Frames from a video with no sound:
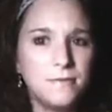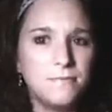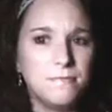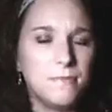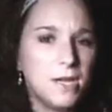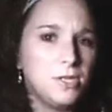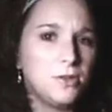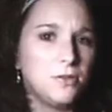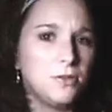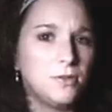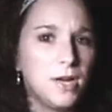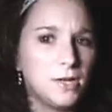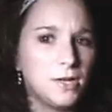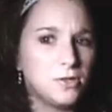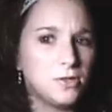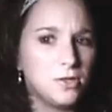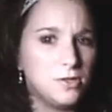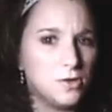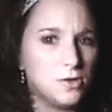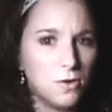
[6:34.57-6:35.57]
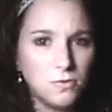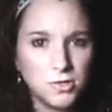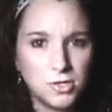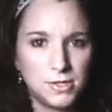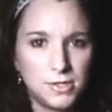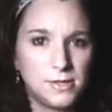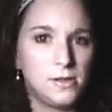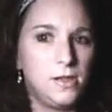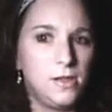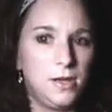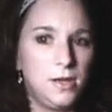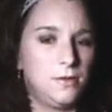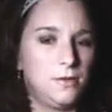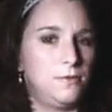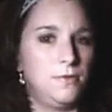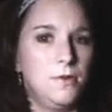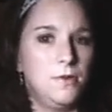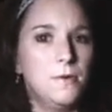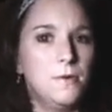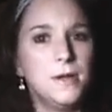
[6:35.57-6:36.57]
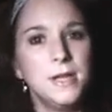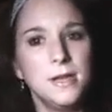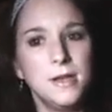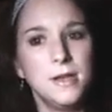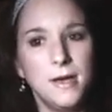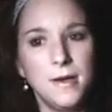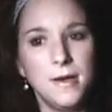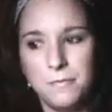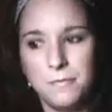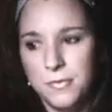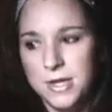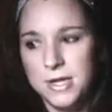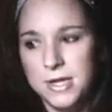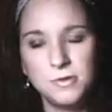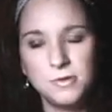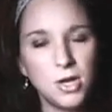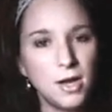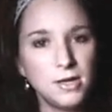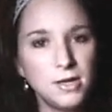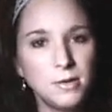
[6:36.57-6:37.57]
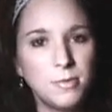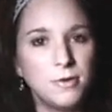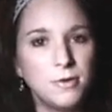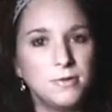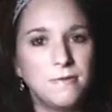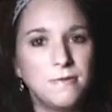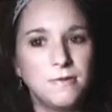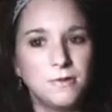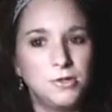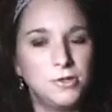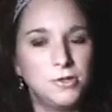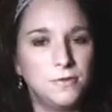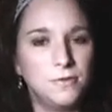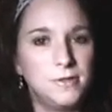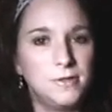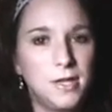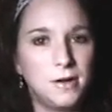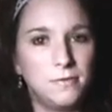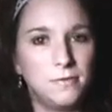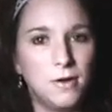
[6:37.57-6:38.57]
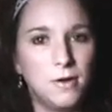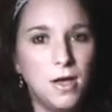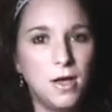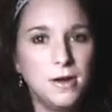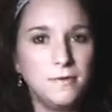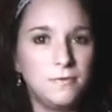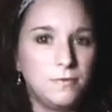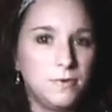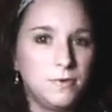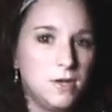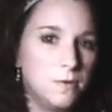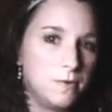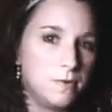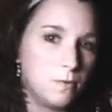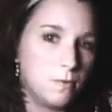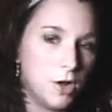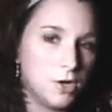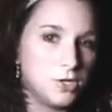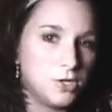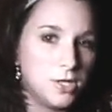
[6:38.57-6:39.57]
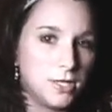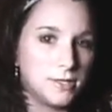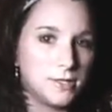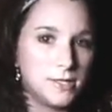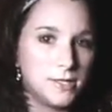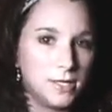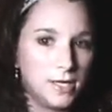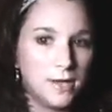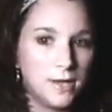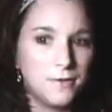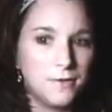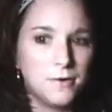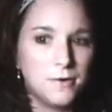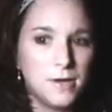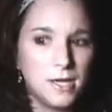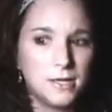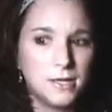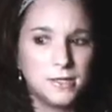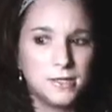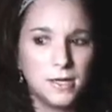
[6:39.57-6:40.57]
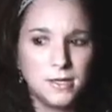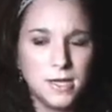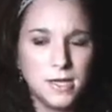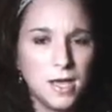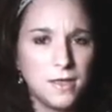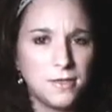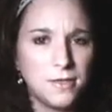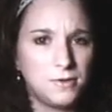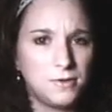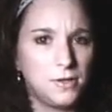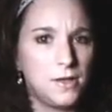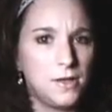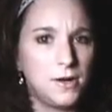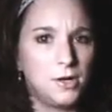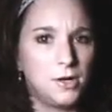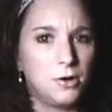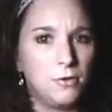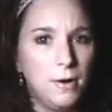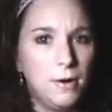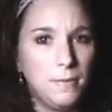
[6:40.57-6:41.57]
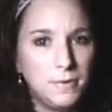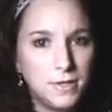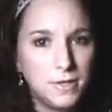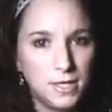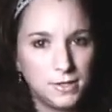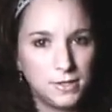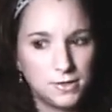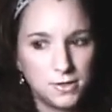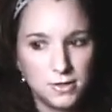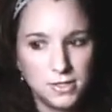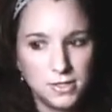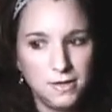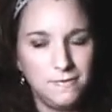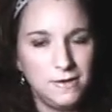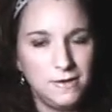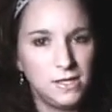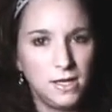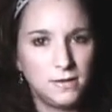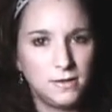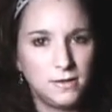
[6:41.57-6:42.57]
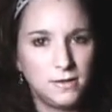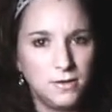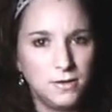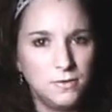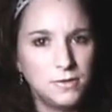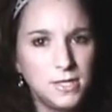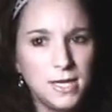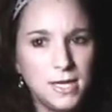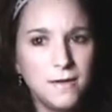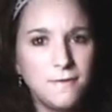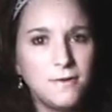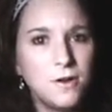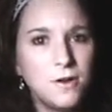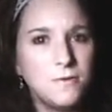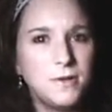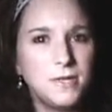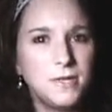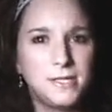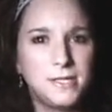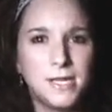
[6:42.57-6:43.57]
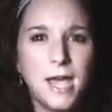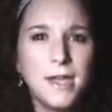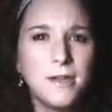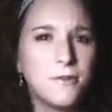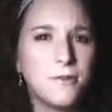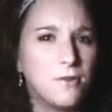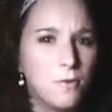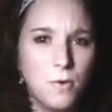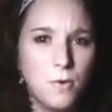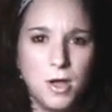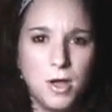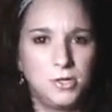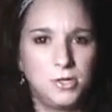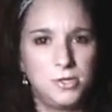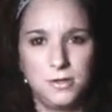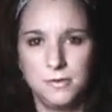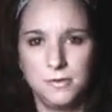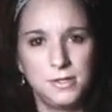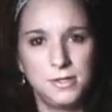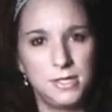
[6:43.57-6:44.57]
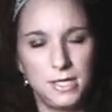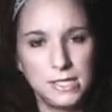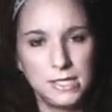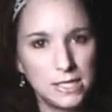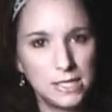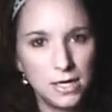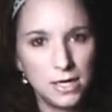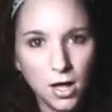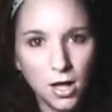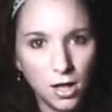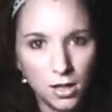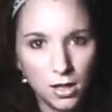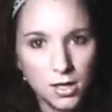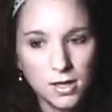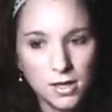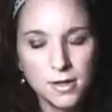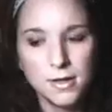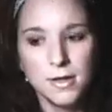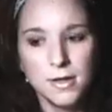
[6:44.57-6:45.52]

My children actually don't just click through. We talk about different shows that are on. If we watch things together, and yeah, there's a lot of corrupt things on TV, like the news. They have no desire to watch those things at all.